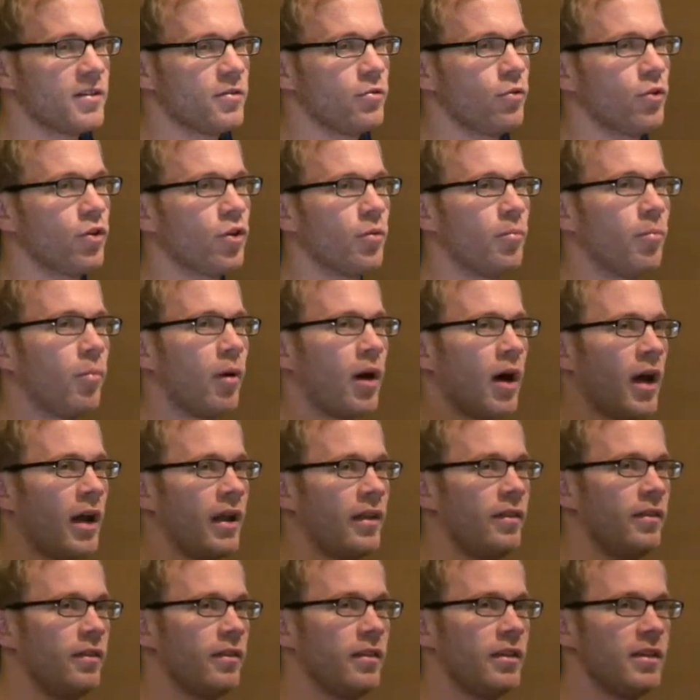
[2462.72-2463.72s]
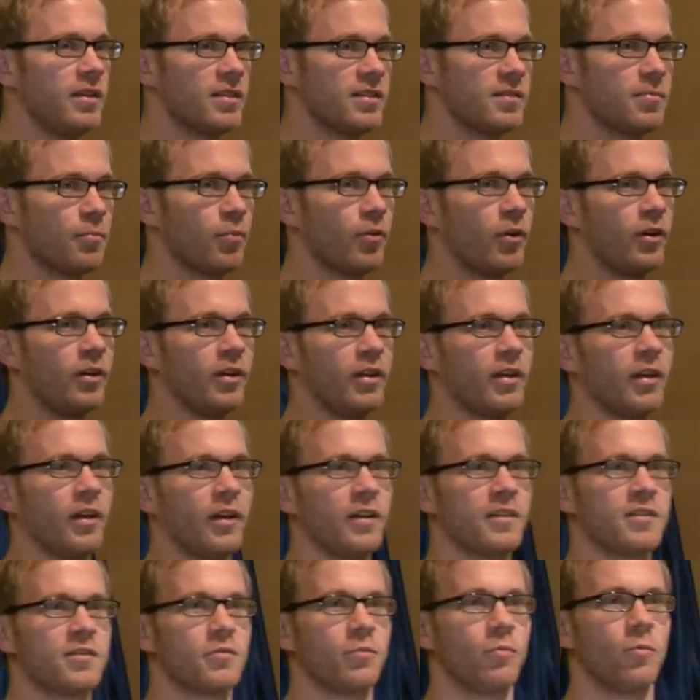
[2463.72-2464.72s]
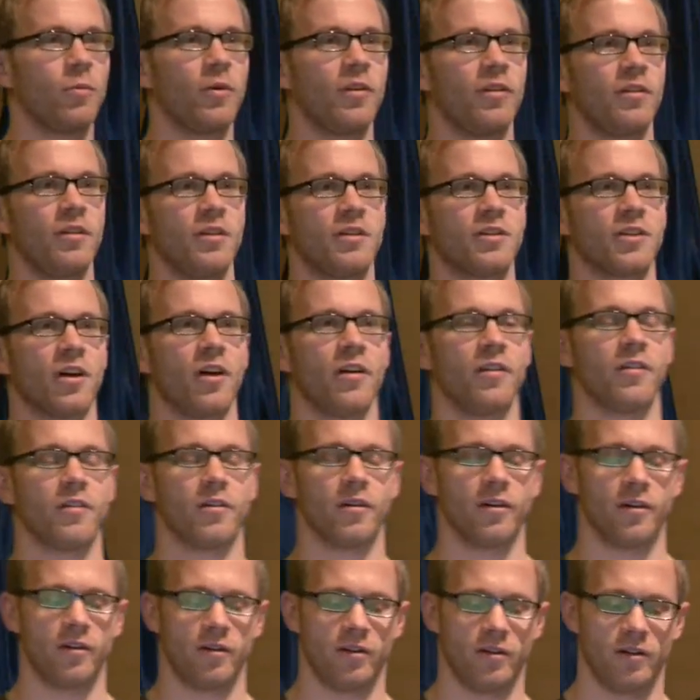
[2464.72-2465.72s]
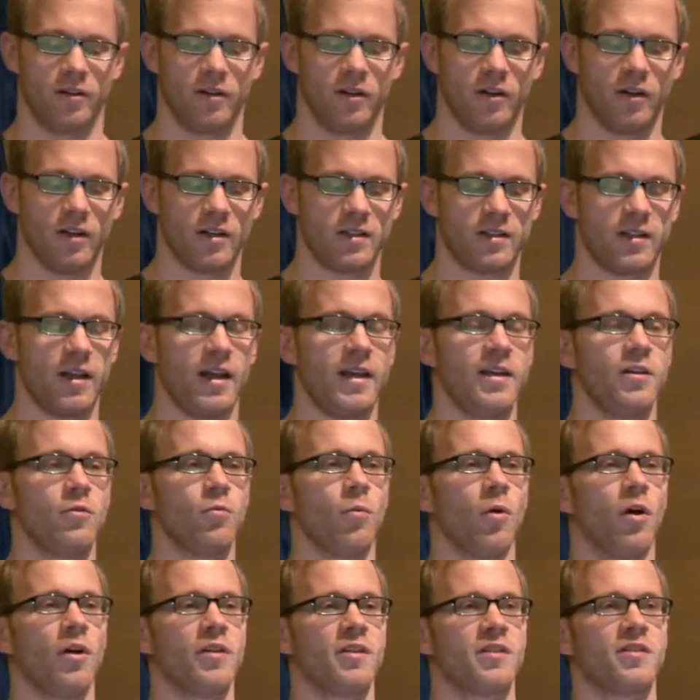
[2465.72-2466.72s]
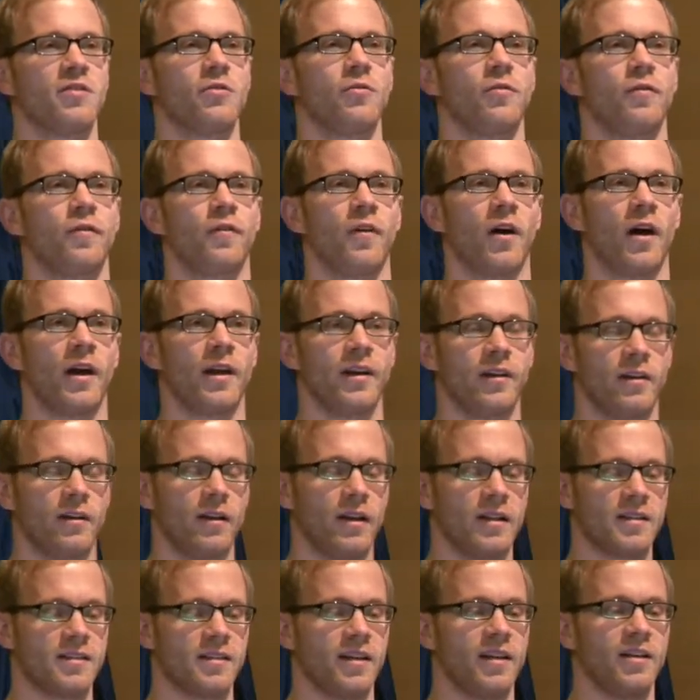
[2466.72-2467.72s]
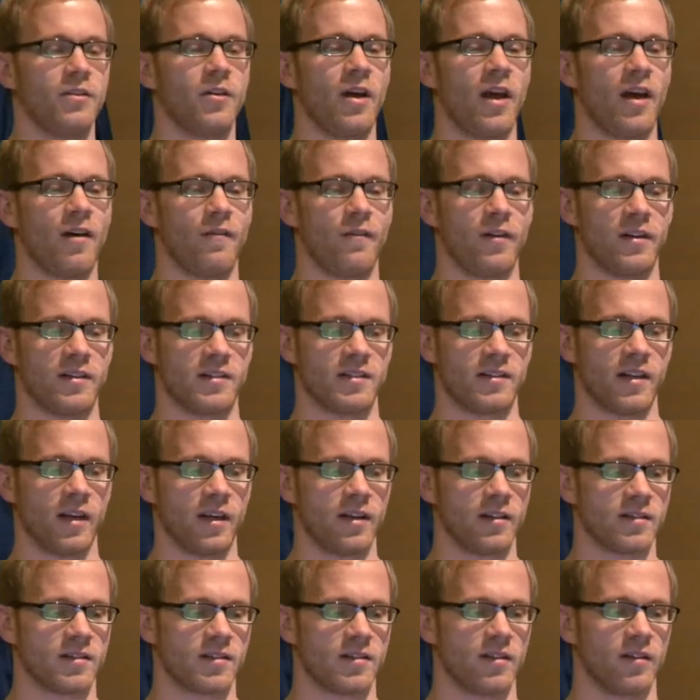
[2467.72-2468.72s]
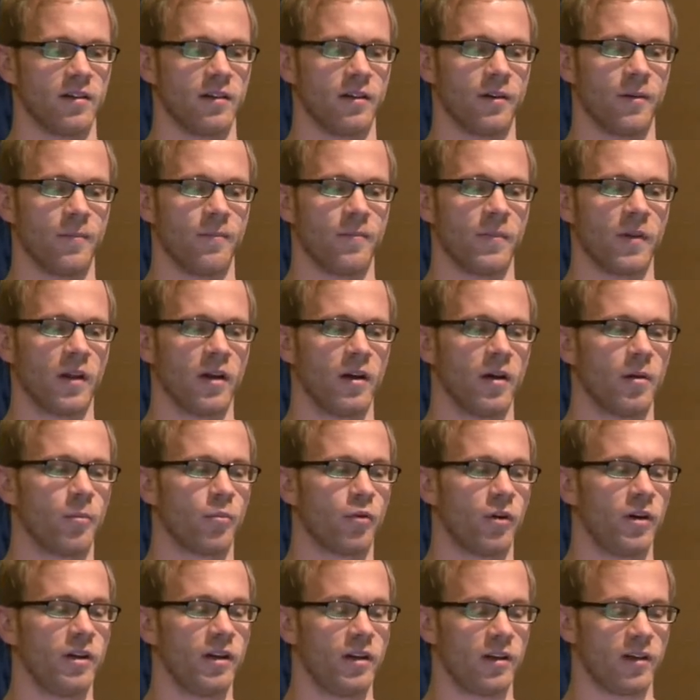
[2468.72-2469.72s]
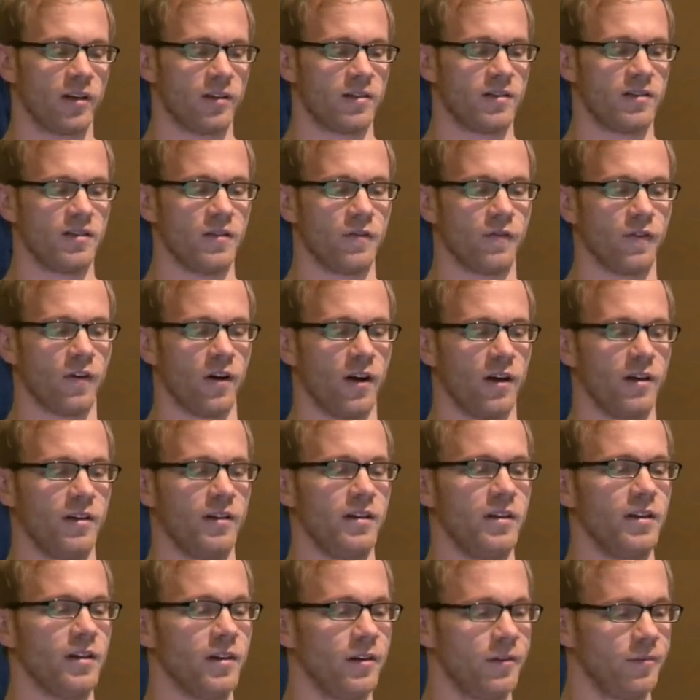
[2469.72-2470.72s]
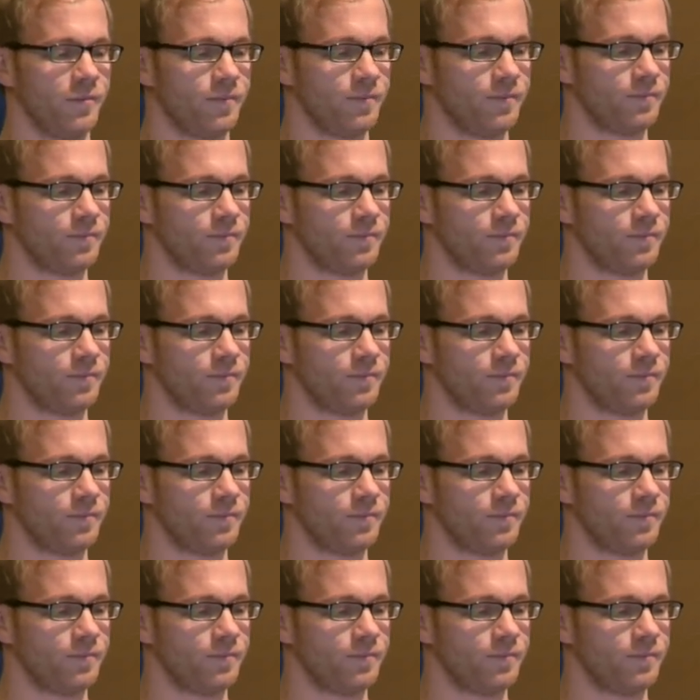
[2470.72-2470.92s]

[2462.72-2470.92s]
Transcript: to combine these predicates with each other, say you want to find, let's say you have a second predicate defined here,